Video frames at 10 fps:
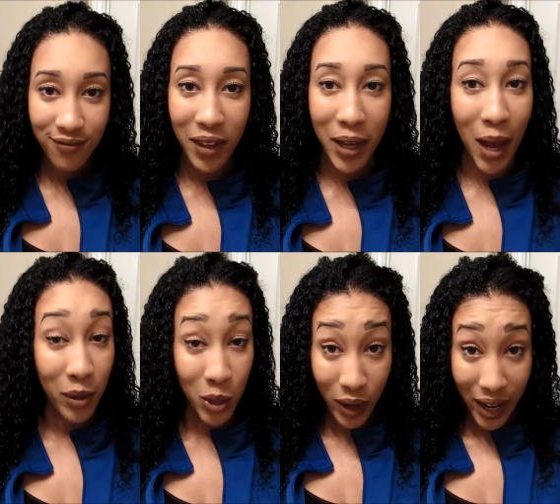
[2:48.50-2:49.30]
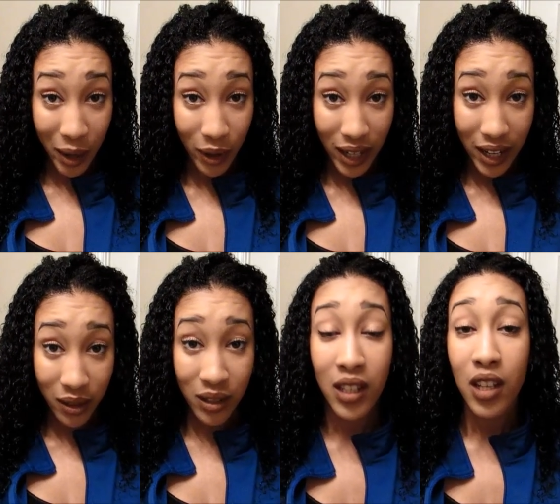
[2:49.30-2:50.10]
it got me to where I am right
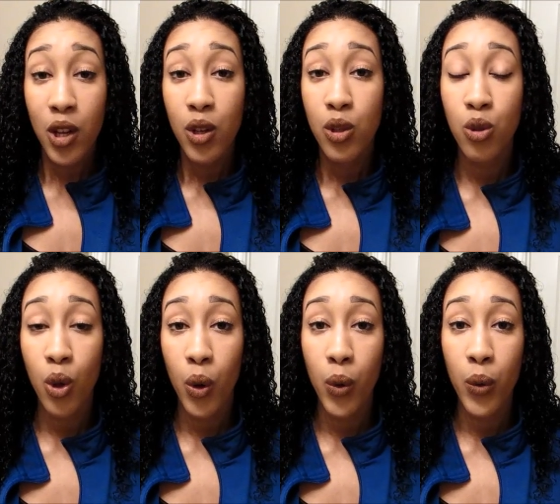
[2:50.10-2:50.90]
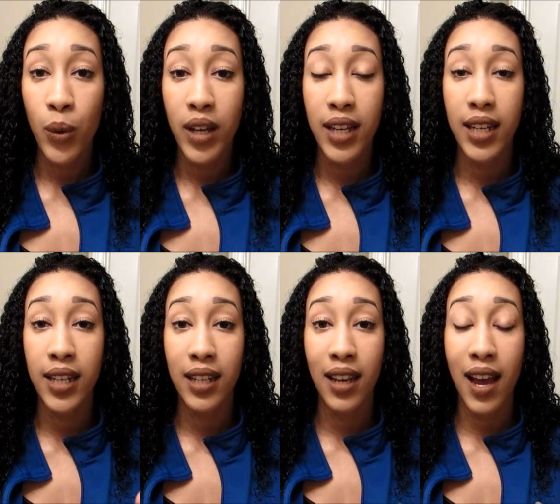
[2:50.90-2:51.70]
now. So
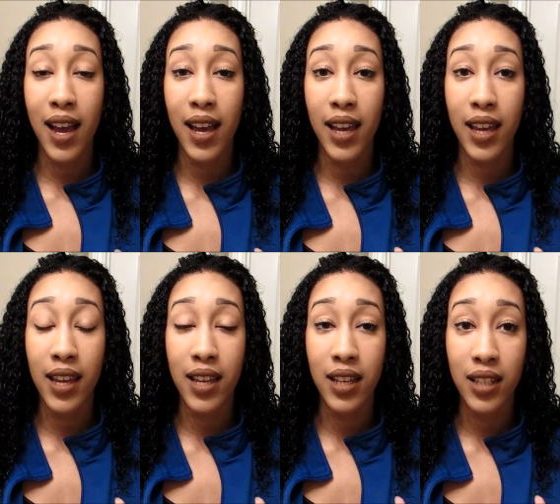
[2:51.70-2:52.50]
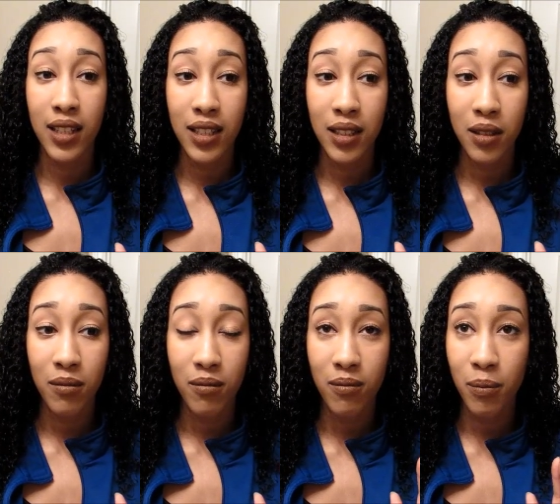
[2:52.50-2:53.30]
I
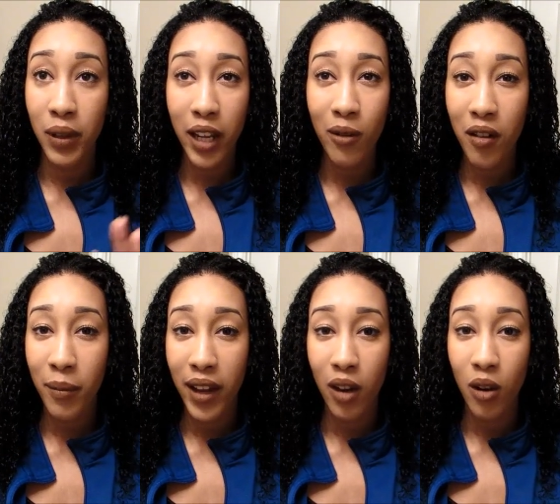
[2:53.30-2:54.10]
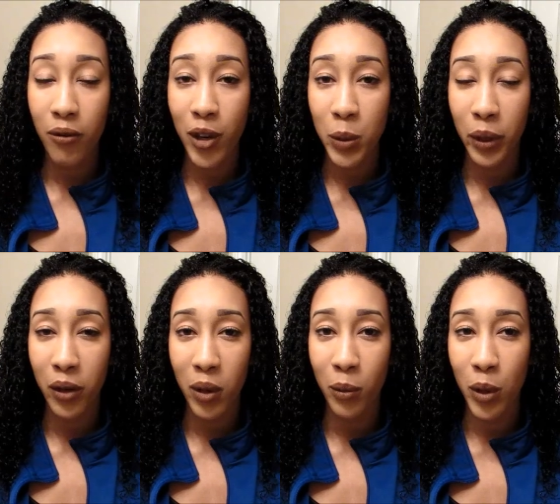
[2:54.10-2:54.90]
played around with my hair all freshman
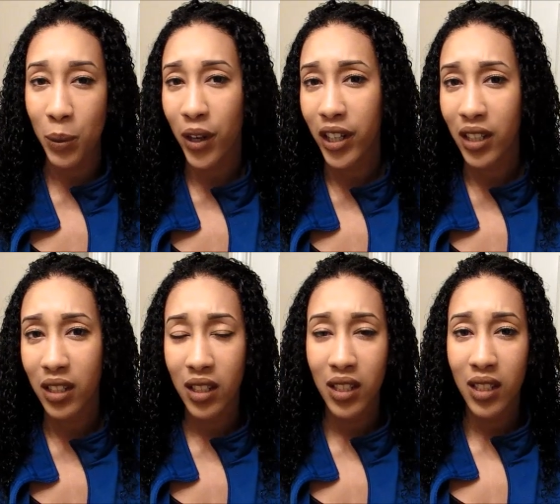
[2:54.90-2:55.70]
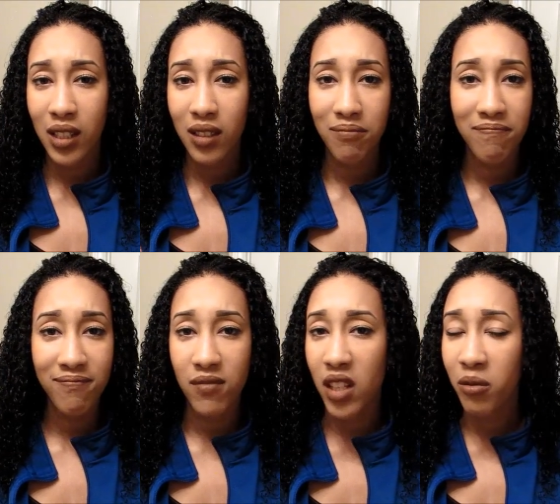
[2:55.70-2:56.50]
year for the most part.
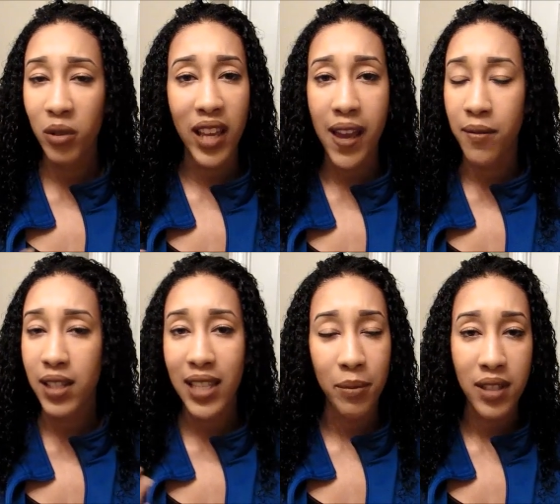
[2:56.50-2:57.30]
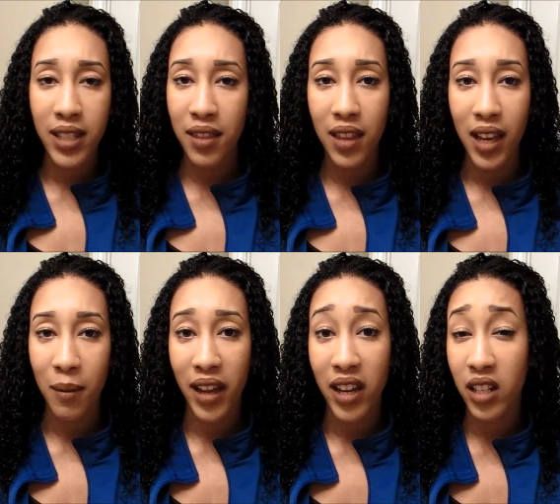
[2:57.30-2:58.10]
Didn't really have any type of set thing.
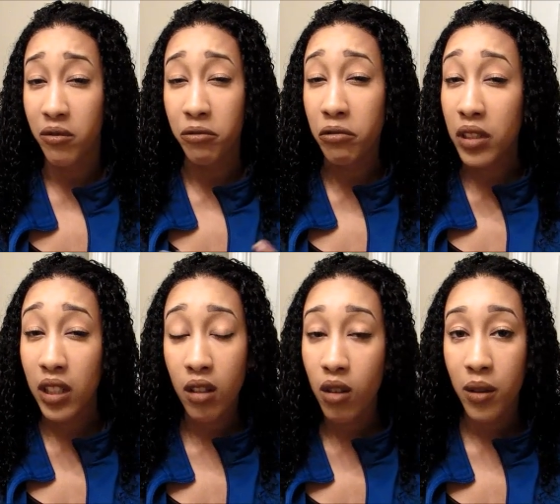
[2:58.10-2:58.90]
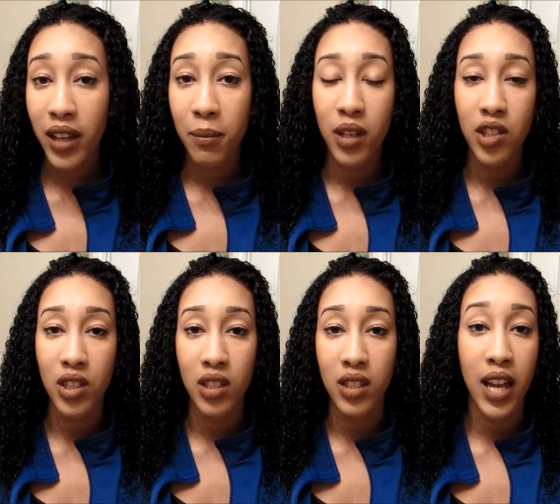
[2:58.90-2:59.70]
My hair didn't really grow that much.
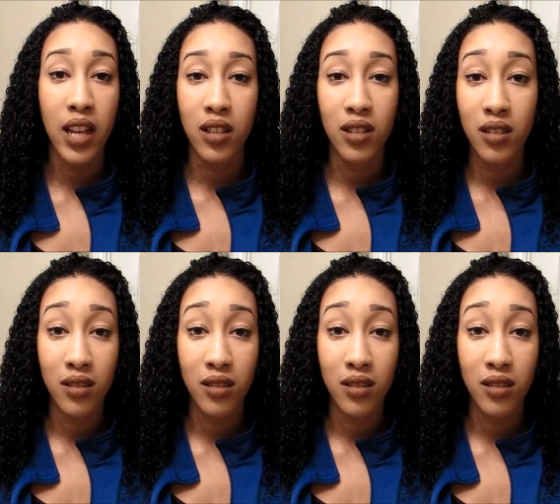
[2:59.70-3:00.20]
It just kind of,